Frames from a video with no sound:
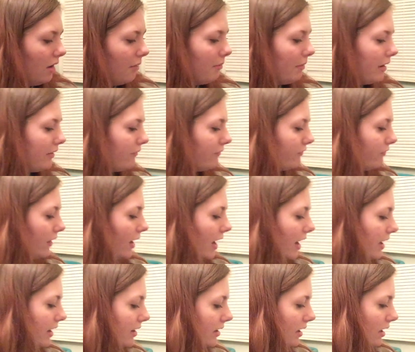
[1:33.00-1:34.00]
My
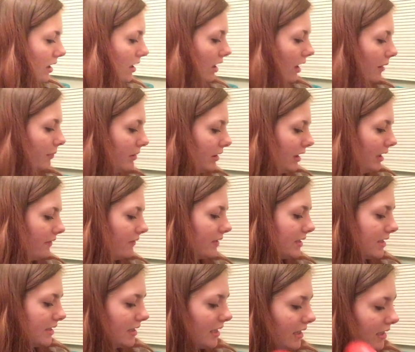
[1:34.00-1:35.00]
friend, I believe,
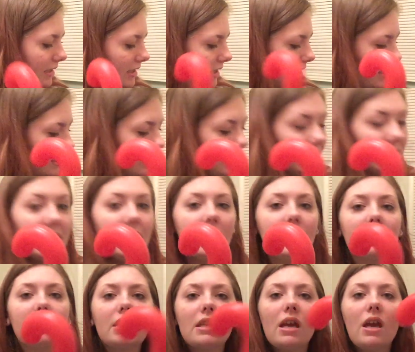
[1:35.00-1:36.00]
sent
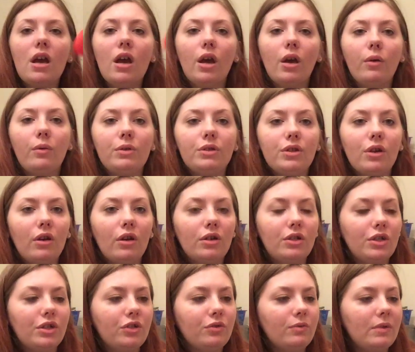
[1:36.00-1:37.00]
these, which are
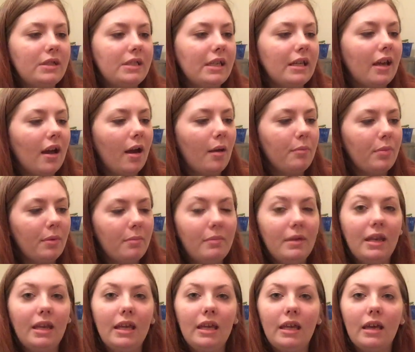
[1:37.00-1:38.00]
just Reese Cup
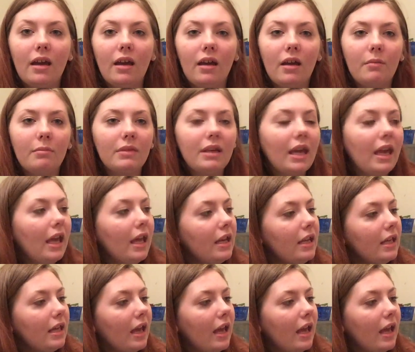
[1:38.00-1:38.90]
mini candy